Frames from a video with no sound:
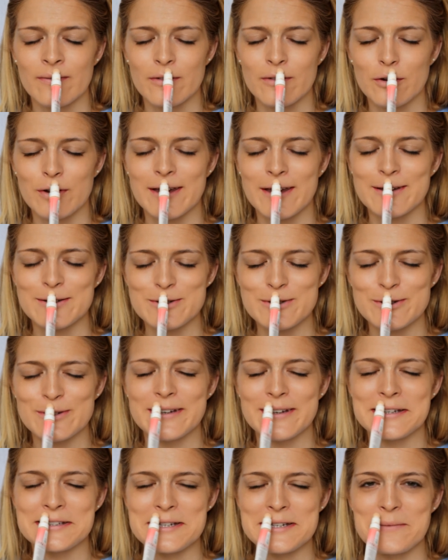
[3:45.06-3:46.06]
you can do
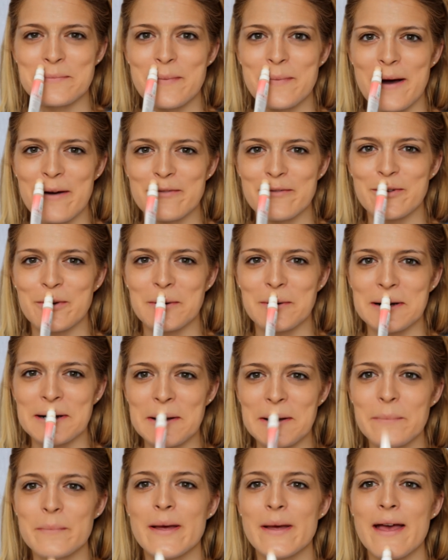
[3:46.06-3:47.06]
it above your
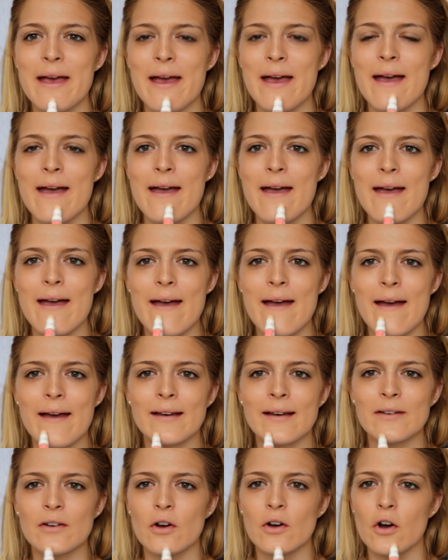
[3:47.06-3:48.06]
lip
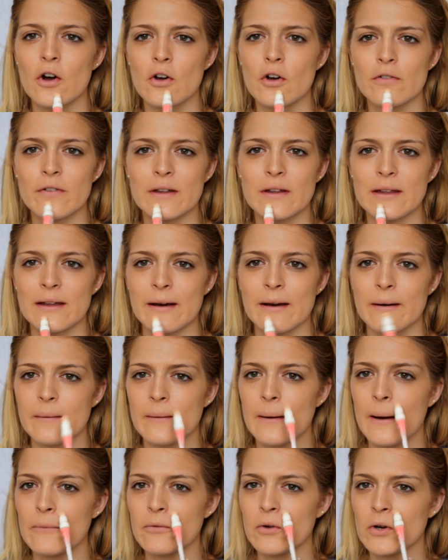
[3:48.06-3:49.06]
and over here.
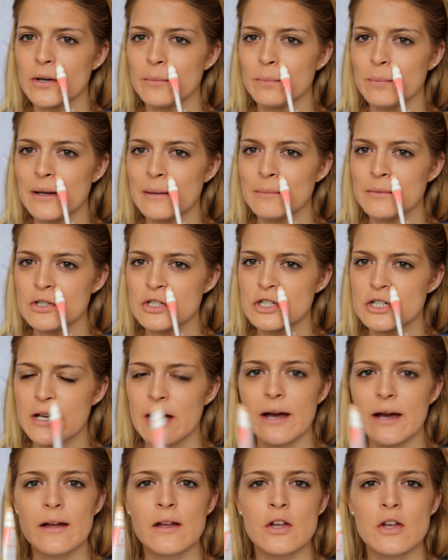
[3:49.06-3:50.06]
I've got a blemish
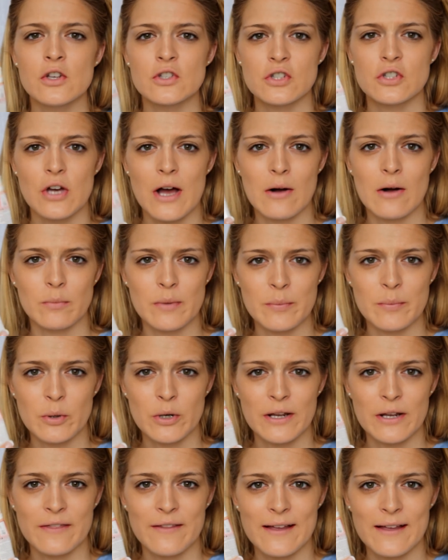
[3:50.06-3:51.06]
here, so I'll be
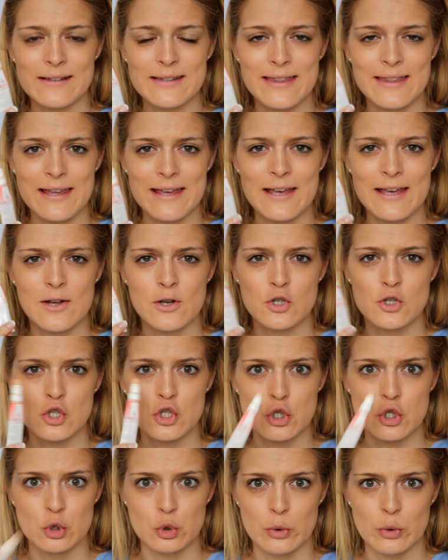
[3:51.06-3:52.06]
putting that there
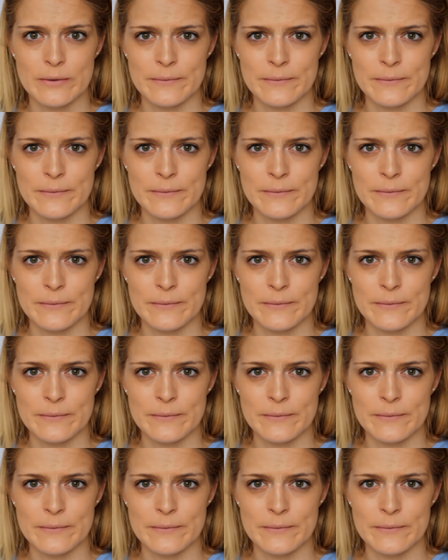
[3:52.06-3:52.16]
too.